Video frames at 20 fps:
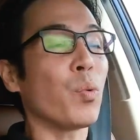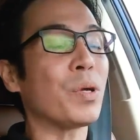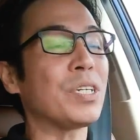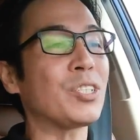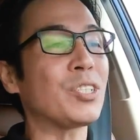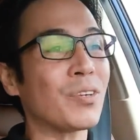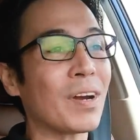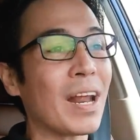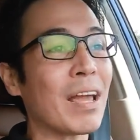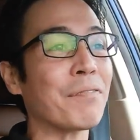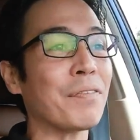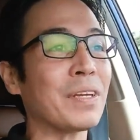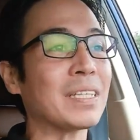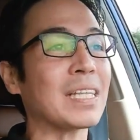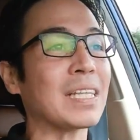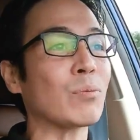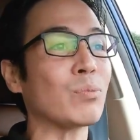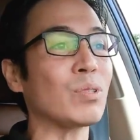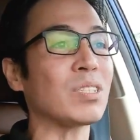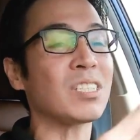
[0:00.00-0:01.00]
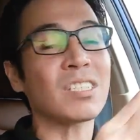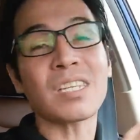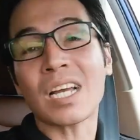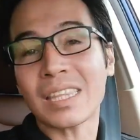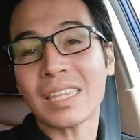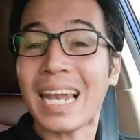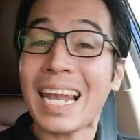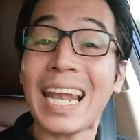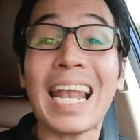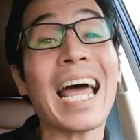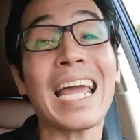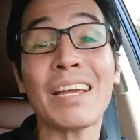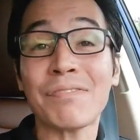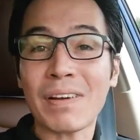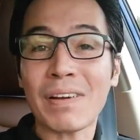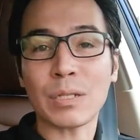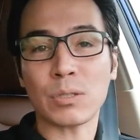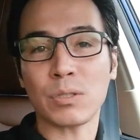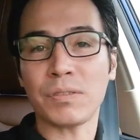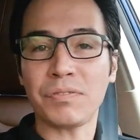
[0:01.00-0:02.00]
with traffic that will suck the
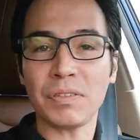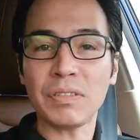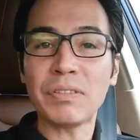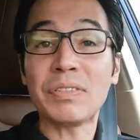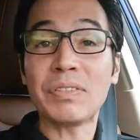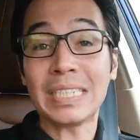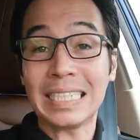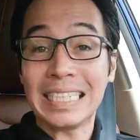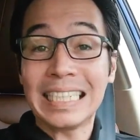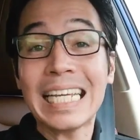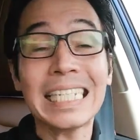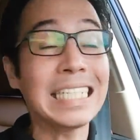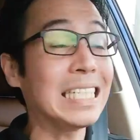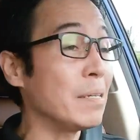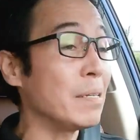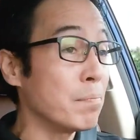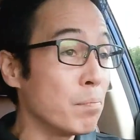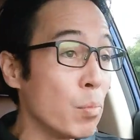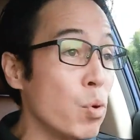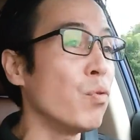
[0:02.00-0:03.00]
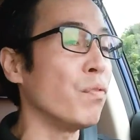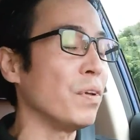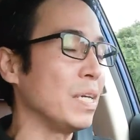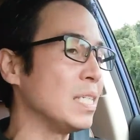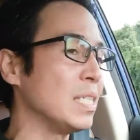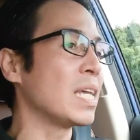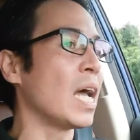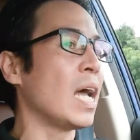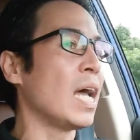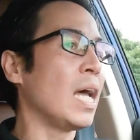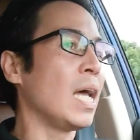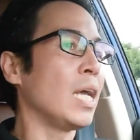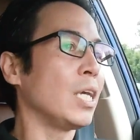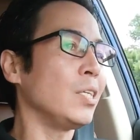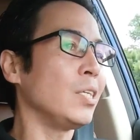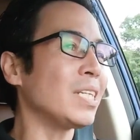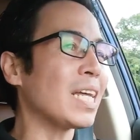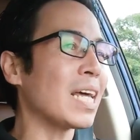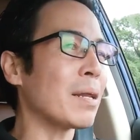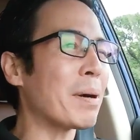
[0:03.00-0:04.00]
life out of even Disney movies,
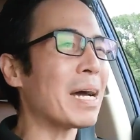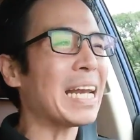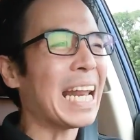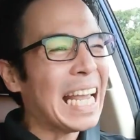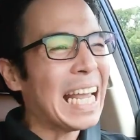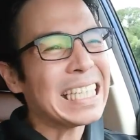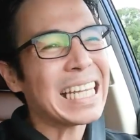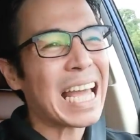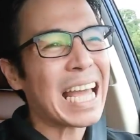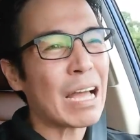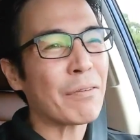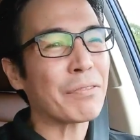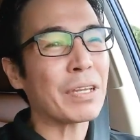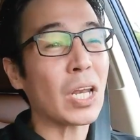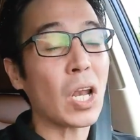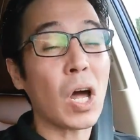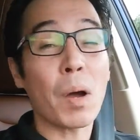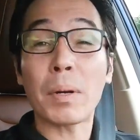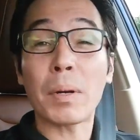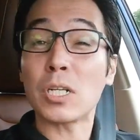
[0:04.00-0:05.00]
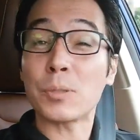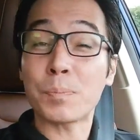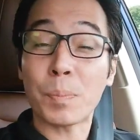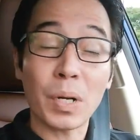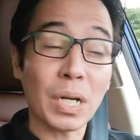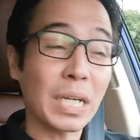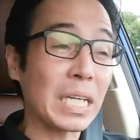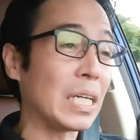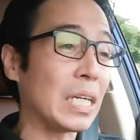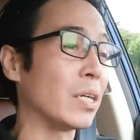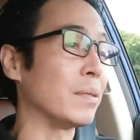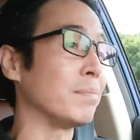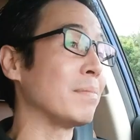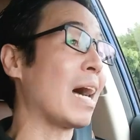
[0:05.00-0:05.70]
you'll get about 8.5 kilometers per liter.